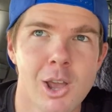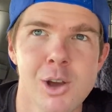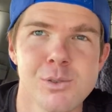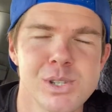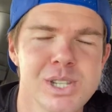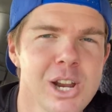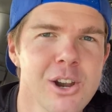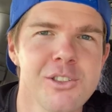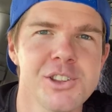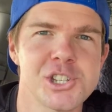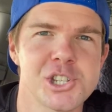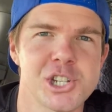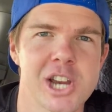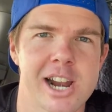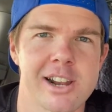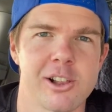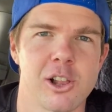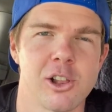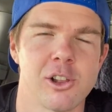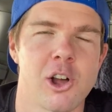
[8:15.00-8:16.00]
I've said on this
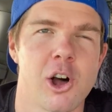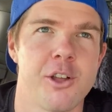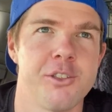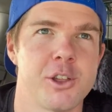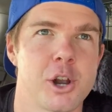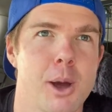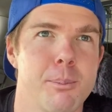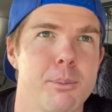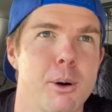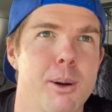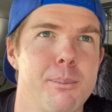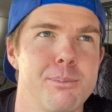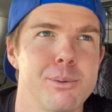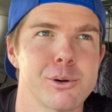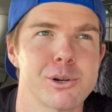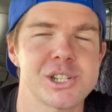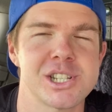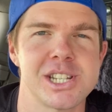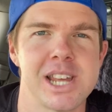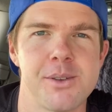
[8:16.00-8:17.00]
channel a lot that I buy
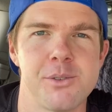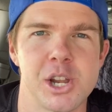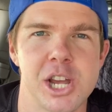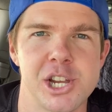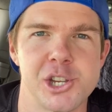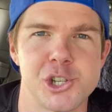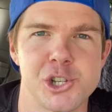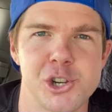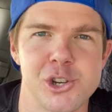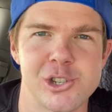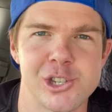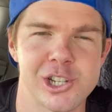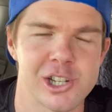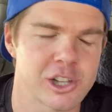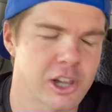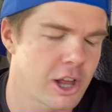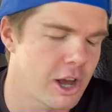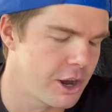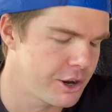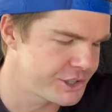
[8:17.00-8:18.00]
books, DVDs, shoes
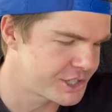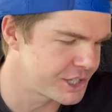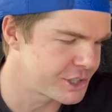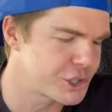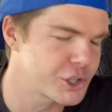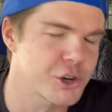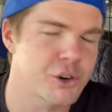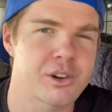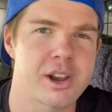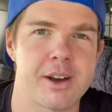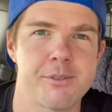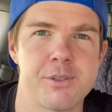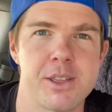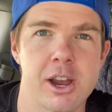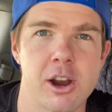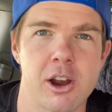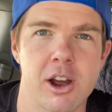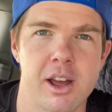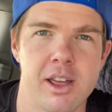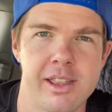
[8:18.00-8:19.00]
and clothes. And sure enough,
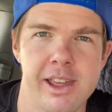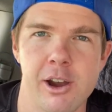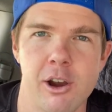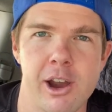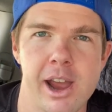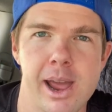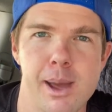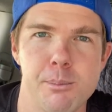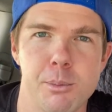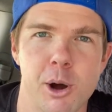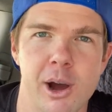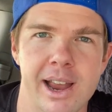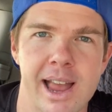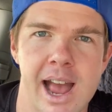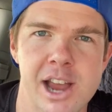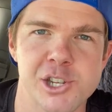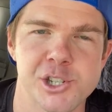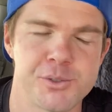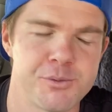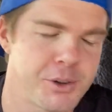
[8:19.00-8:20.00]
there, there I am
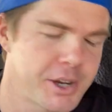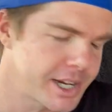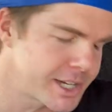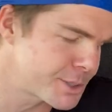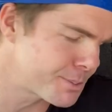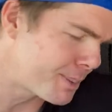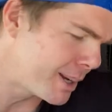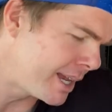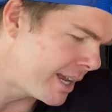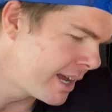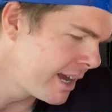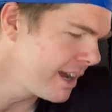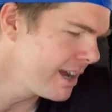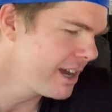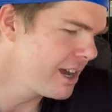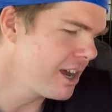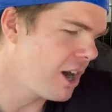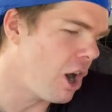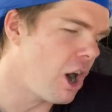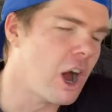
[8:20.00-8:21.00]
buying action figures. But
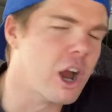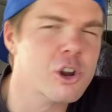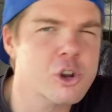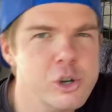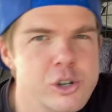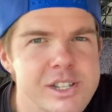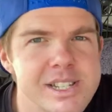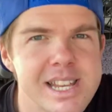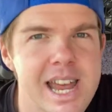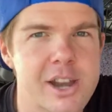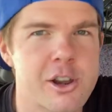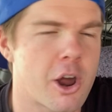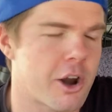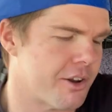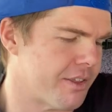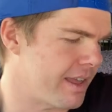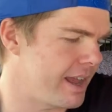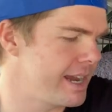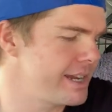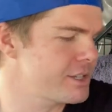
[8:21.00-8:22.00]
I couldn't say
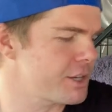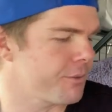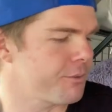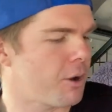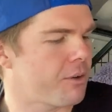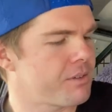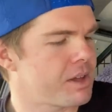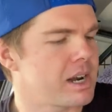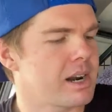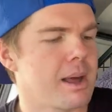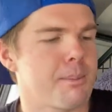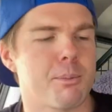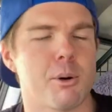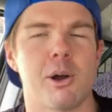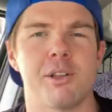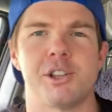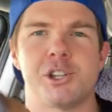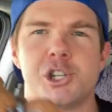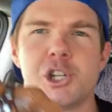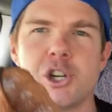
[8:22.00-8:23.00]
no to these. I've, I've, ended up
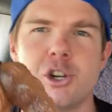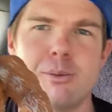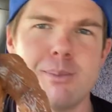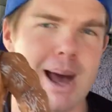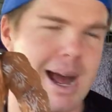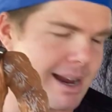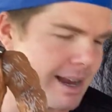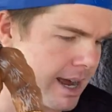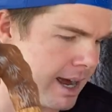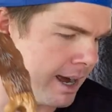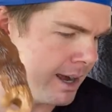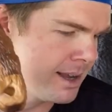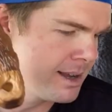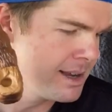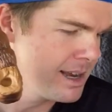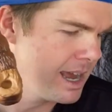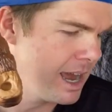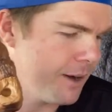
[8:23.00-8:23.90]
buying the Chewbacca.